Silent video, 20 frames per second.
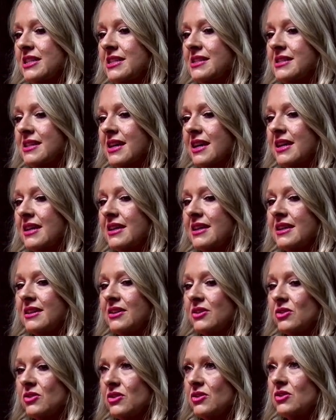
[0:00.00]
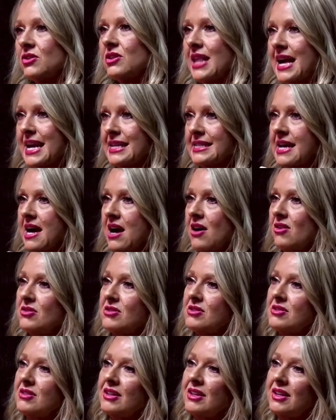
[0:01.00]
It's like your little glass
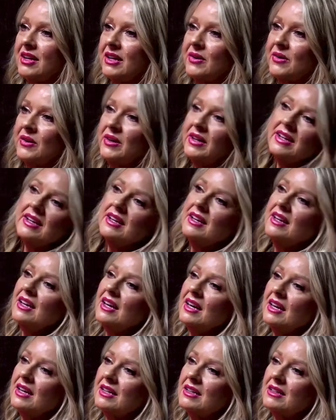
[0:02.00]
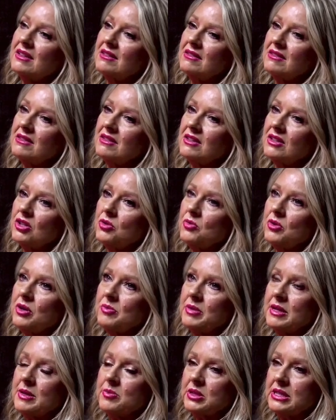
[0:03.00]
house, you know, and you
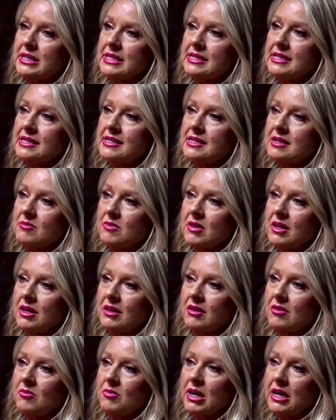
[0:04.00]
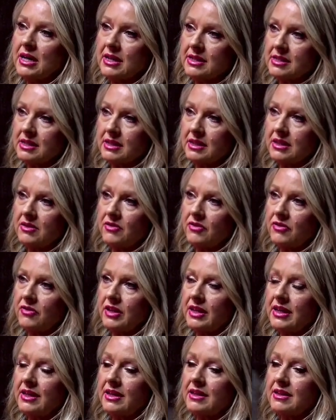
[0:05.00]
want people to see something positive.
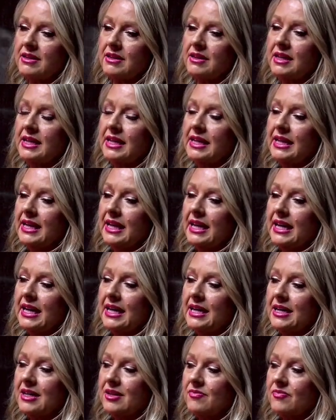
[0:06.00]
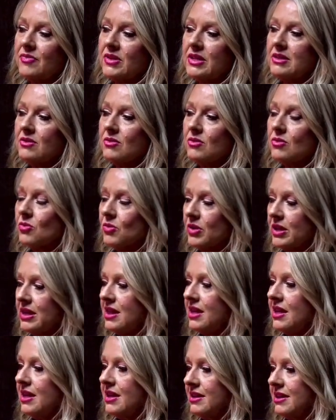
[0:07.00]
Right. And um, one
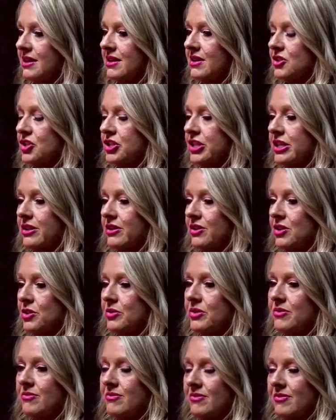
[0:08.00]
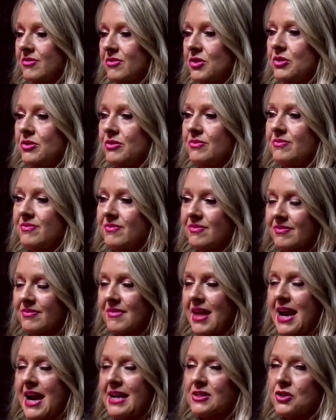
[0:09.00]
thing that I'll share, you would you'd
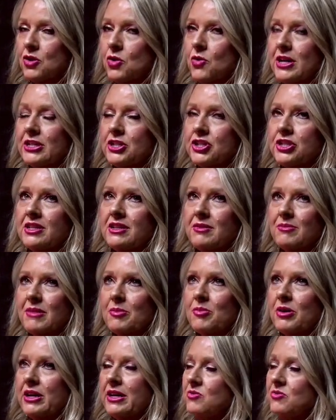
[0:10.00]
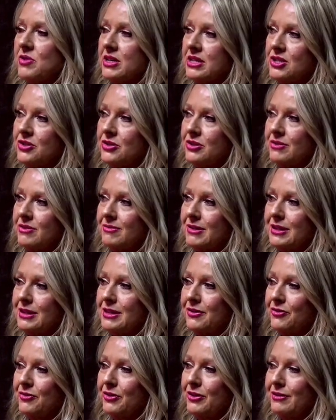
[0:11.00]
asked a question, and my brain went to a
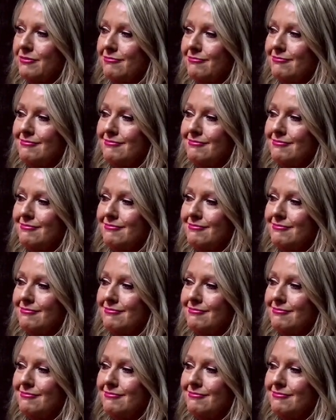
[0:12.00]
different